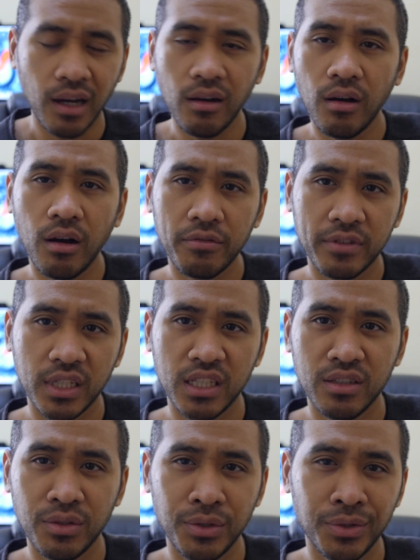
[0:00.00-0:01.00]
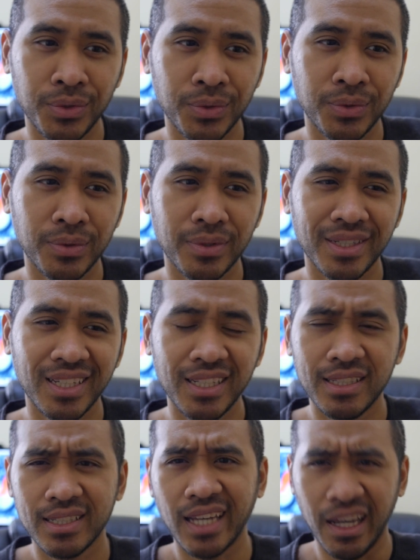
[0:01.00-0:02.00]
How often do you
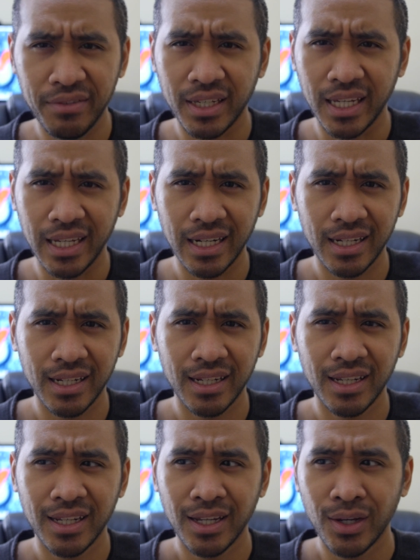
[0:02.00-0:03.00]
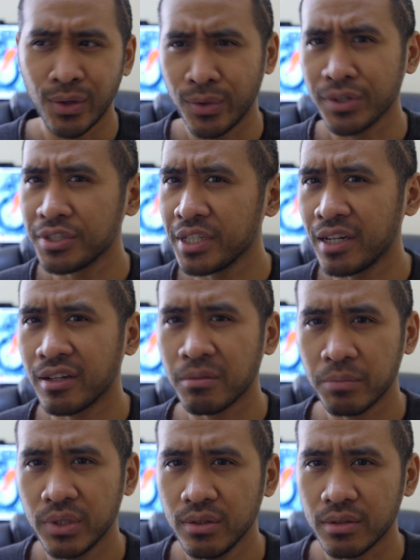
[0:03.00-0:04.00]
need to navigate or share
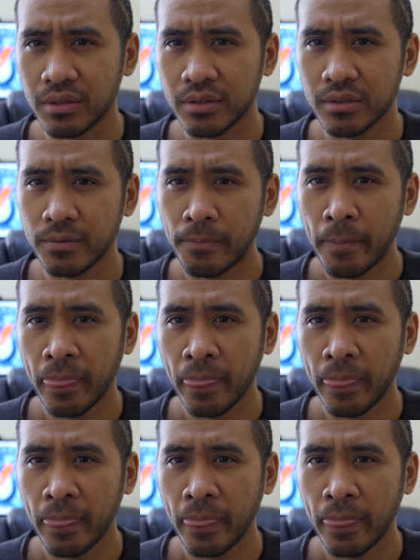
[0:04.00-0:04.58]
computers?